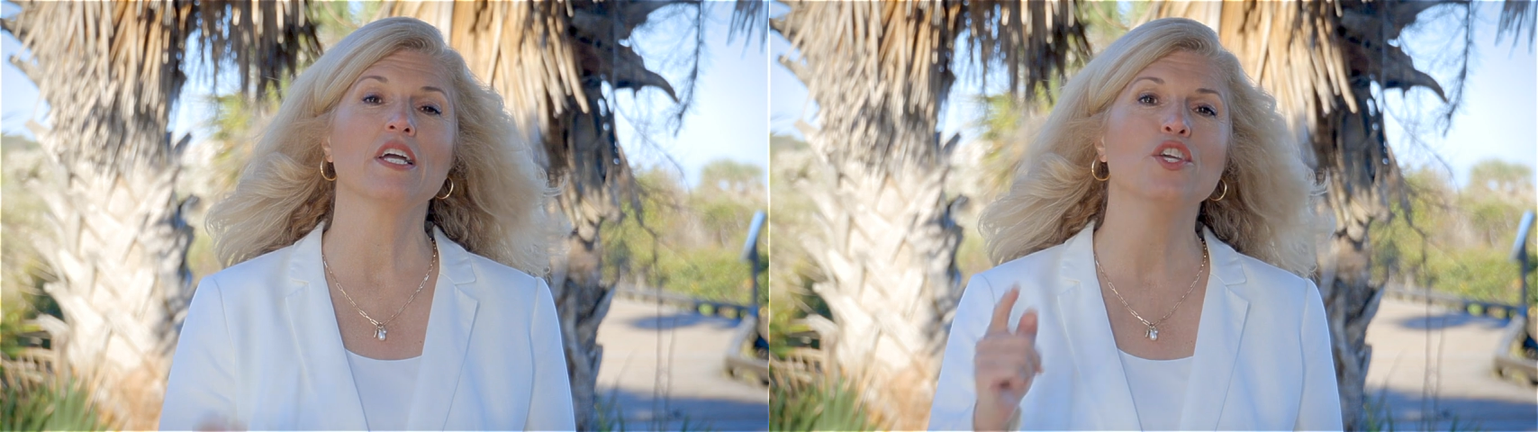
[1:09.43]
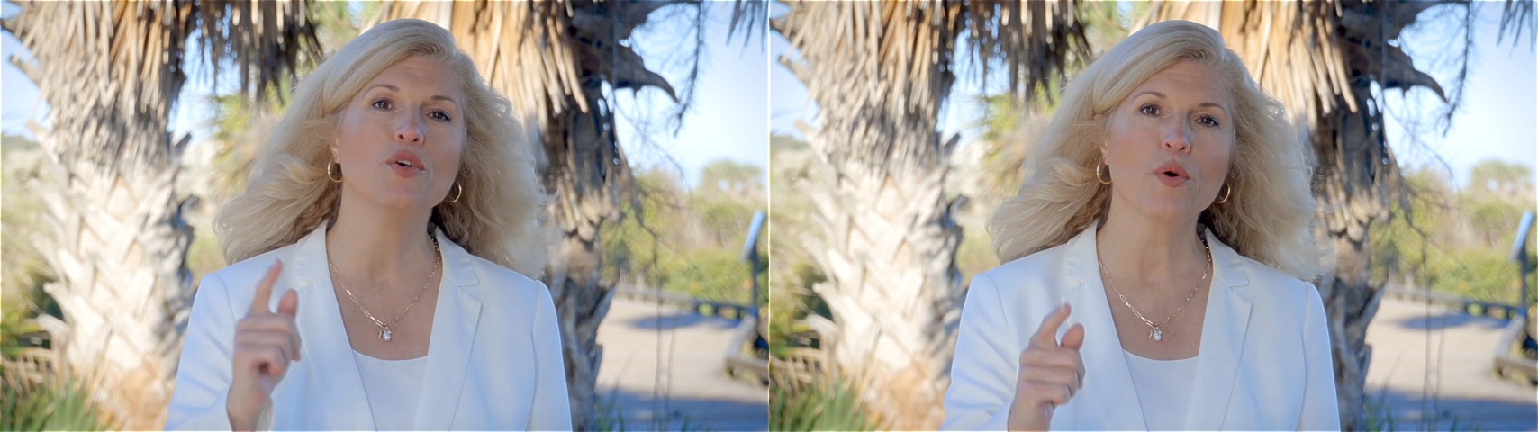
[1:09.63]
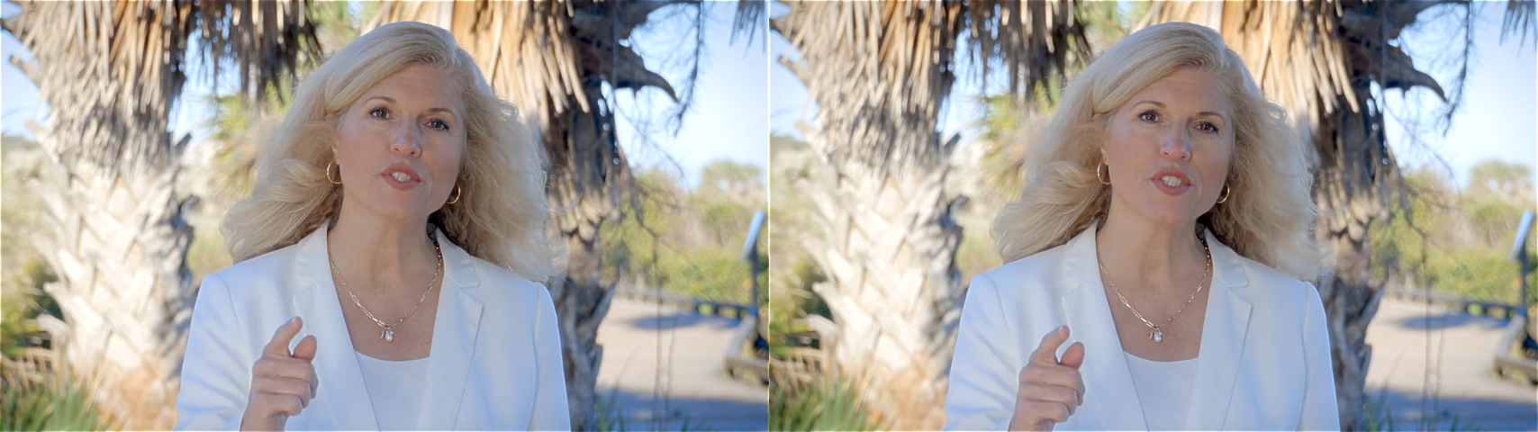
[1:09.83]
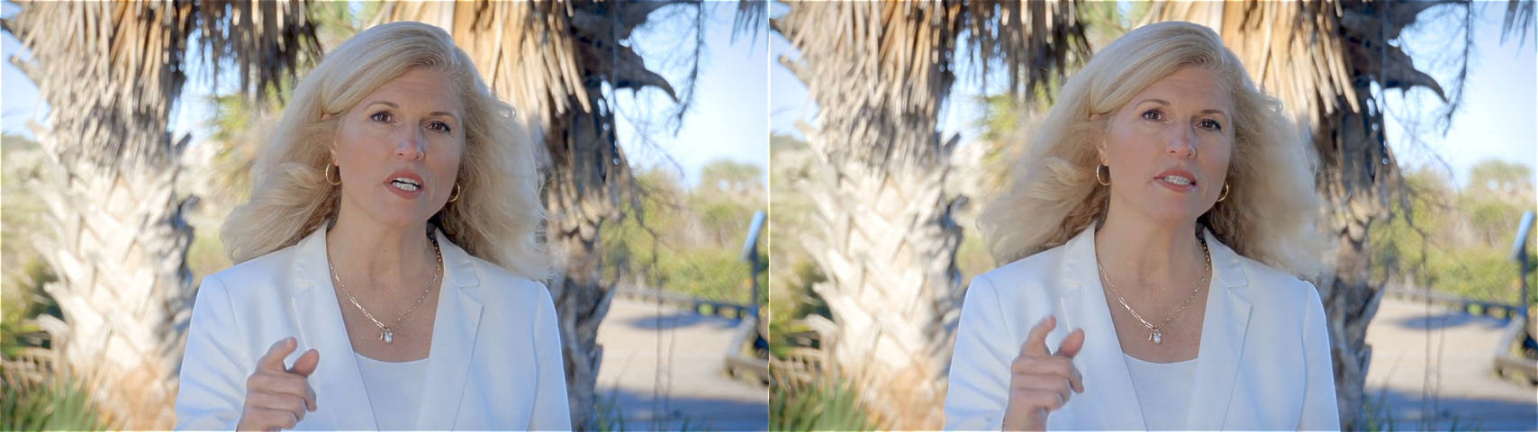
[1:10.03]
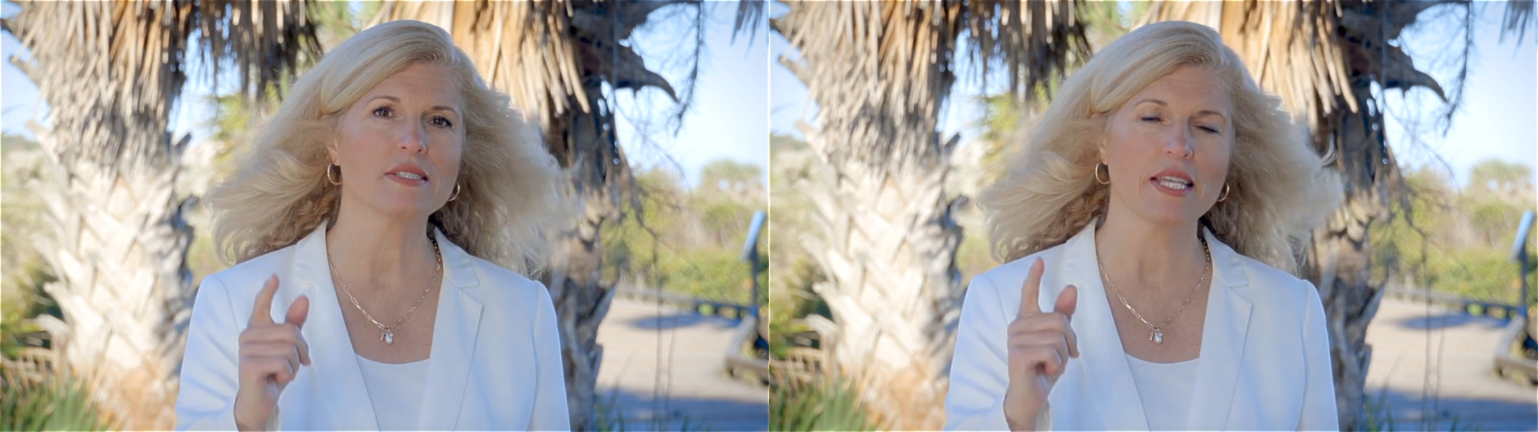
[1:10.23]
your
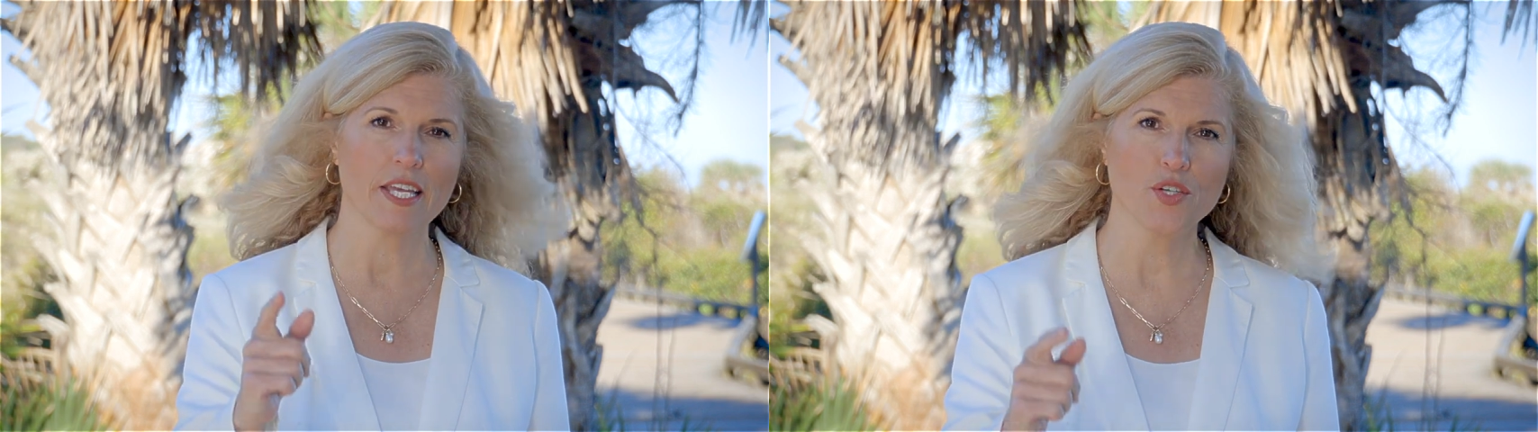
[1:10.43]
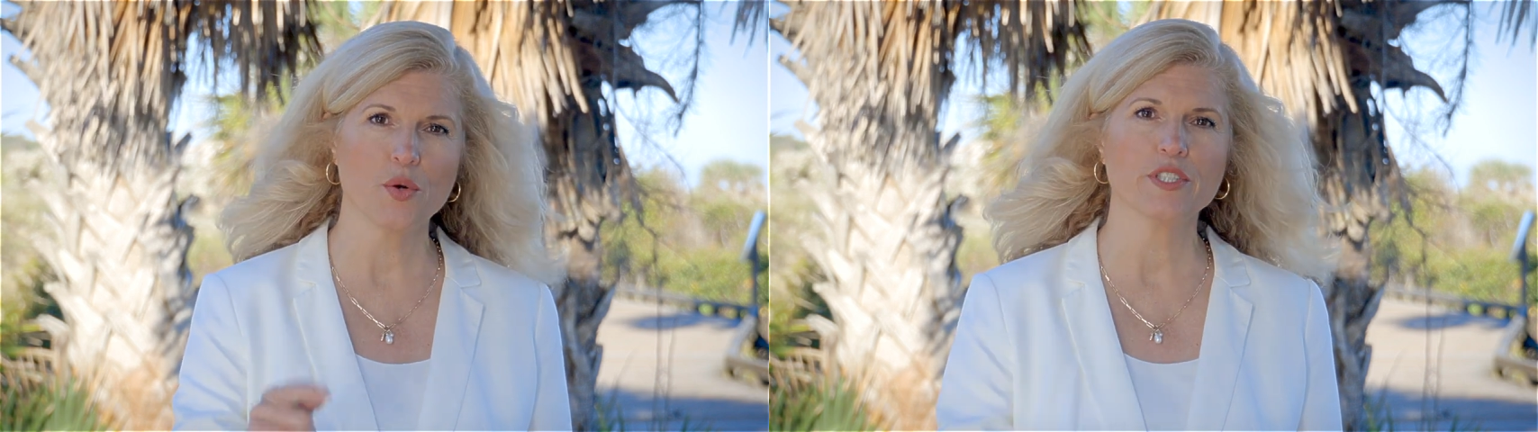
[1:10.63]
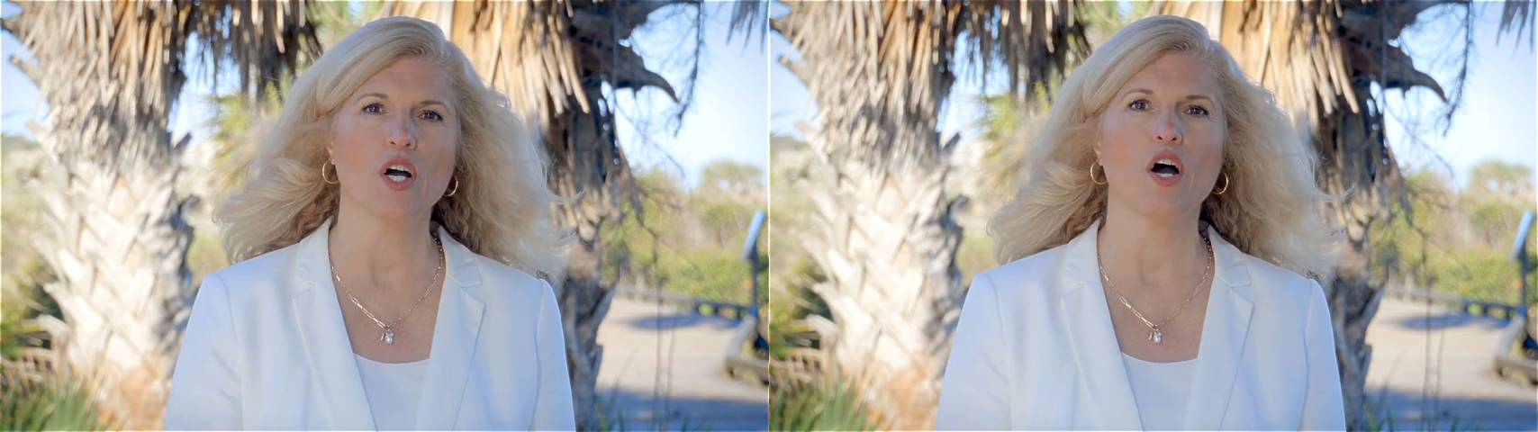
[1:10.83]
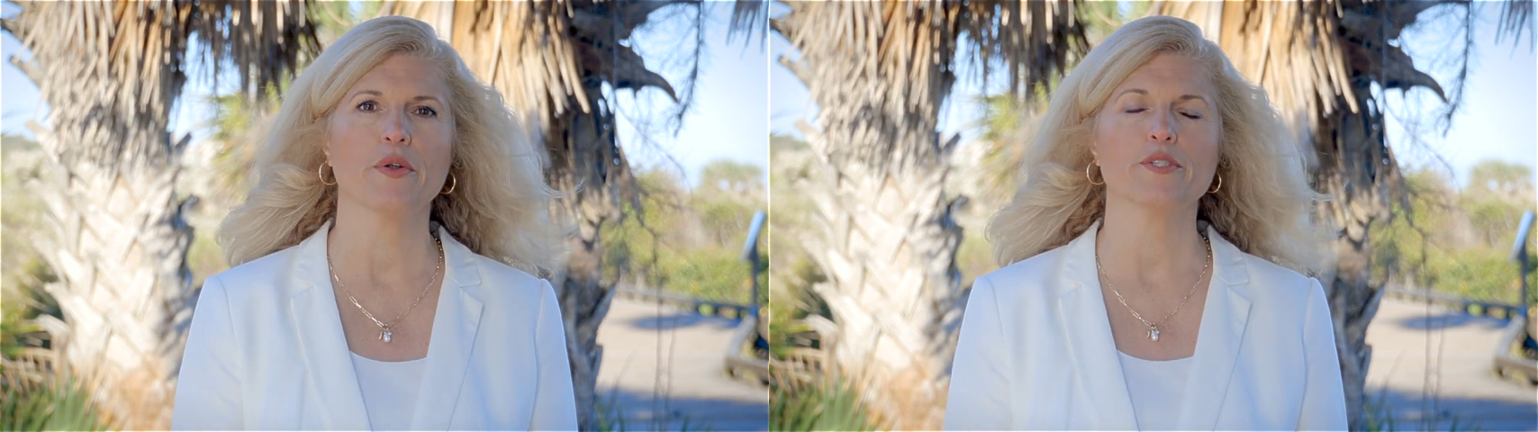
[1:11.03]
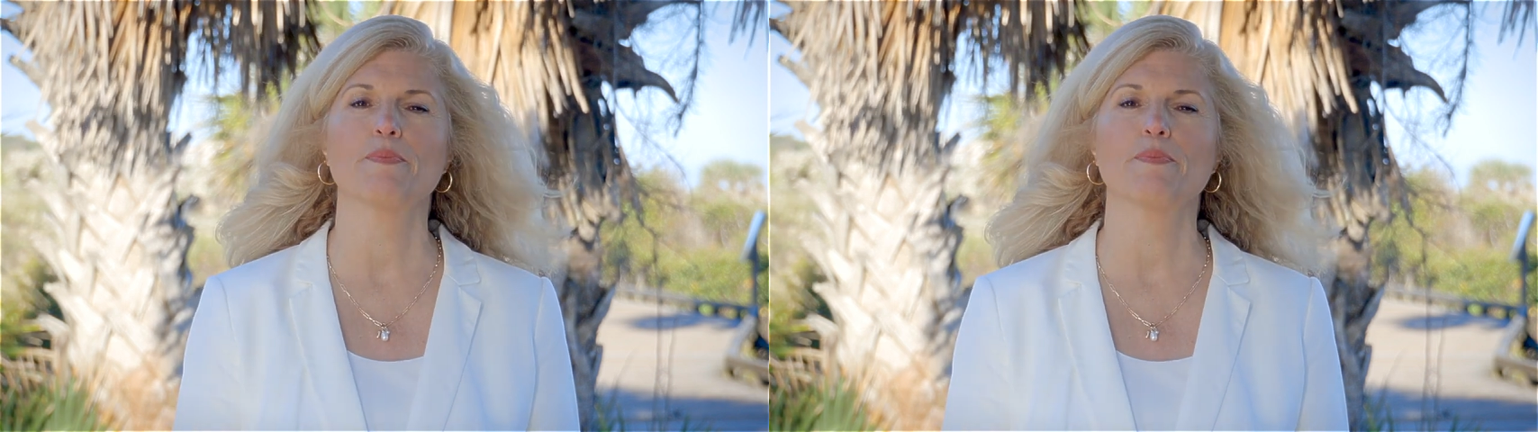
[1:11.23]
sons and your daughters,